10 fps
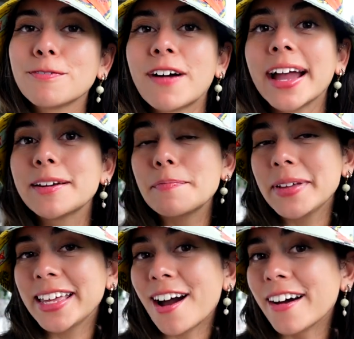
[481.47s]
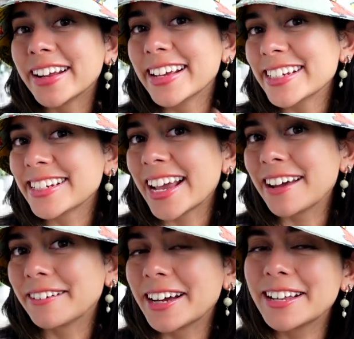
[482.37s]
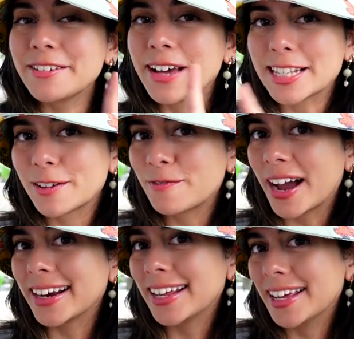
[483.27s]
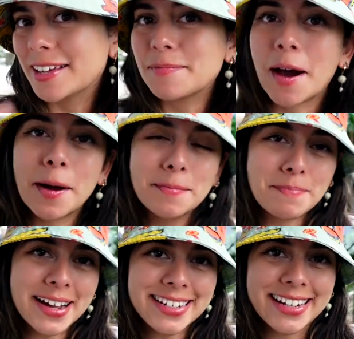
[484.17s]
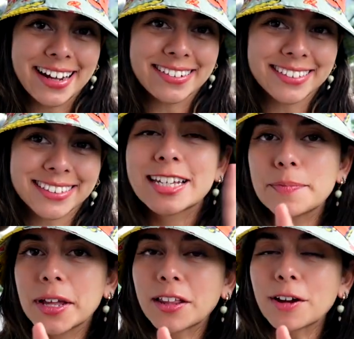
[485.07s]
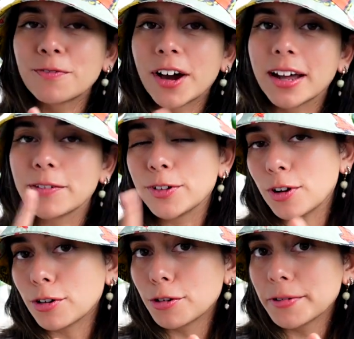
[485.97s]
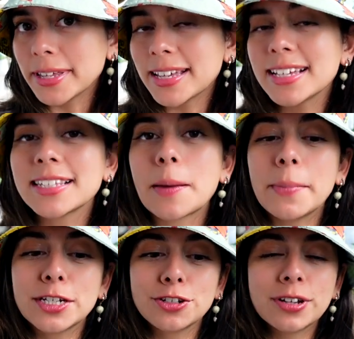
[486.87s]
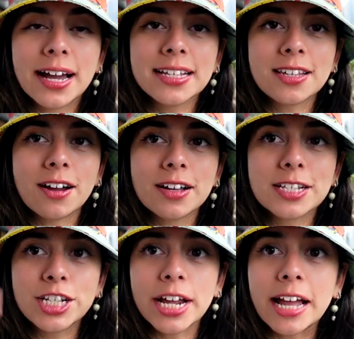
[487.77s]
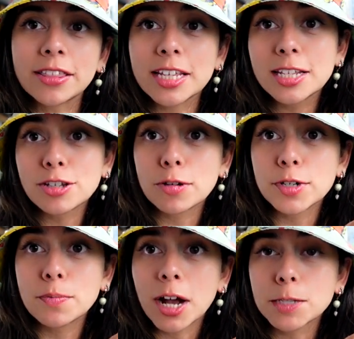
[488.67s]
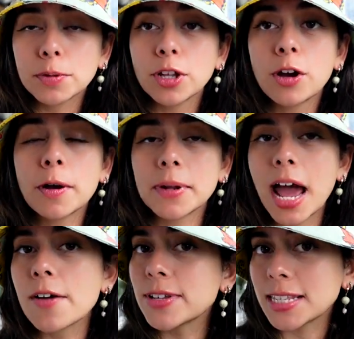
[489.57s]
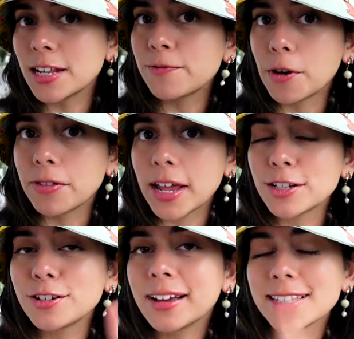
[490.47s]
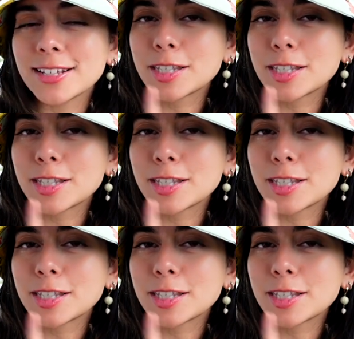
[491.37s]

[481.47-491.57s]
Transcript: Find me on his channel and you guys can find him on my channel. It's gonna be a lot of fun. If you don't know who he is, make sure you guys check out the description box below. I'm gonna have his info there so you guys could